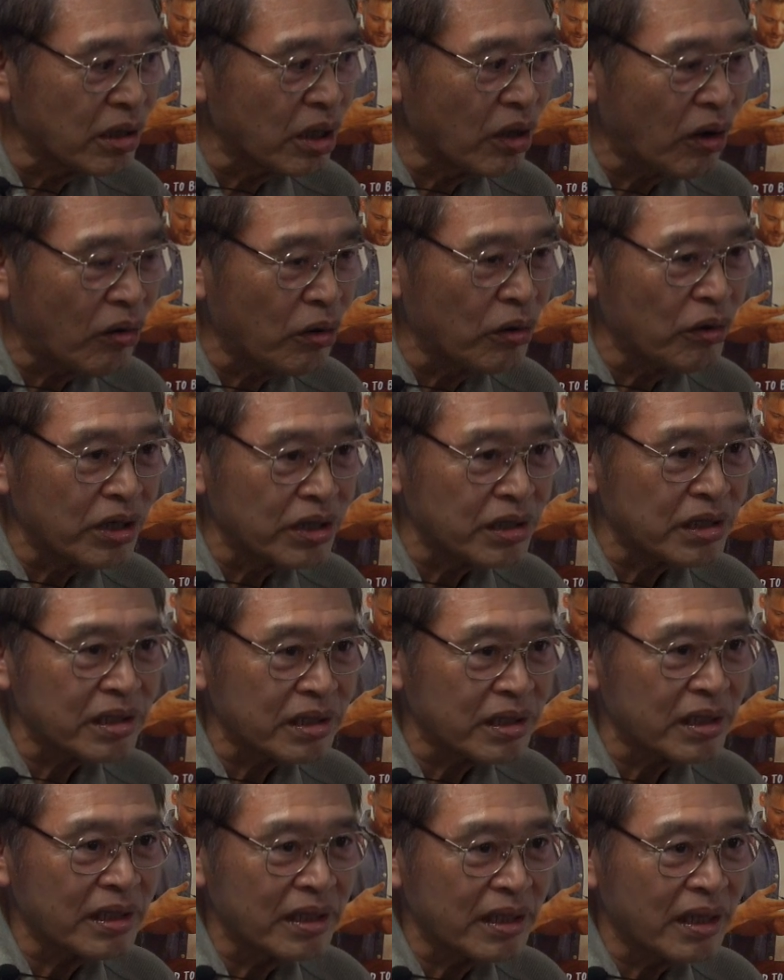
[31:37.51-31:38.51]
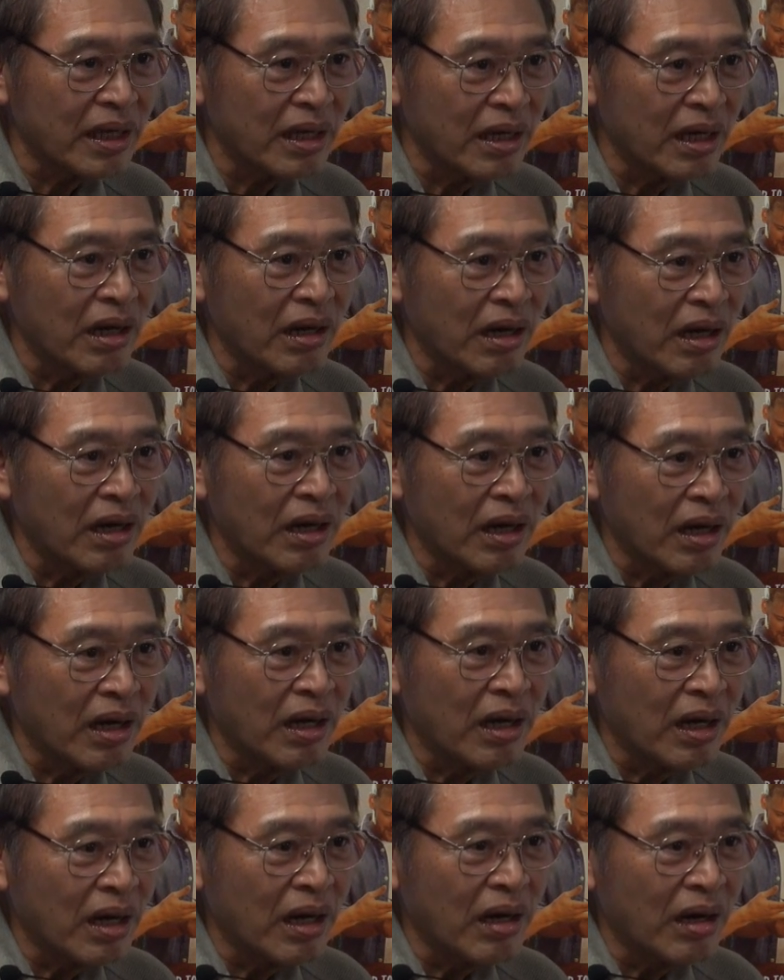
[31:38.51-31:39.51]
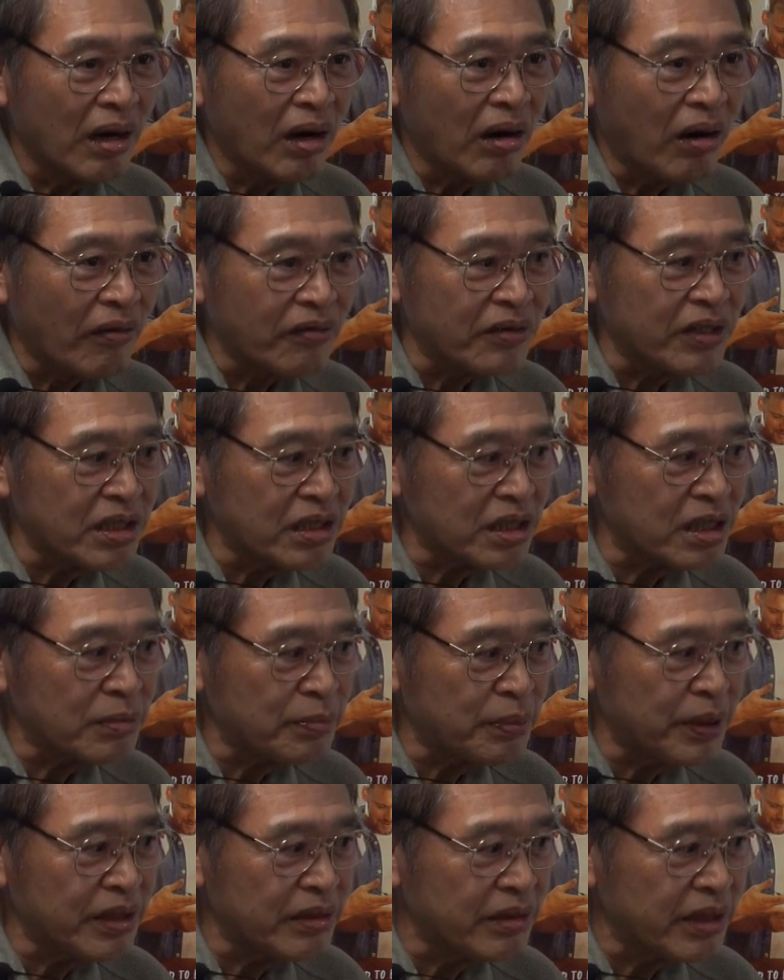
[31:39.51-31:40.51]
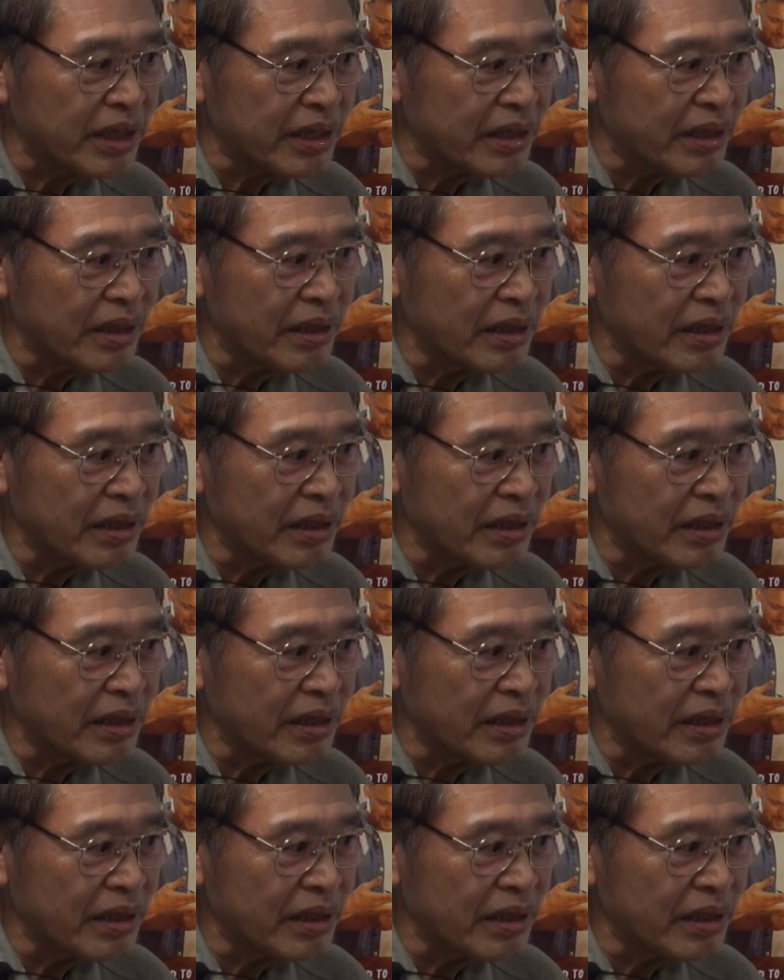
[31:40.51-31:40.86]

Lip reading: lowest of this period.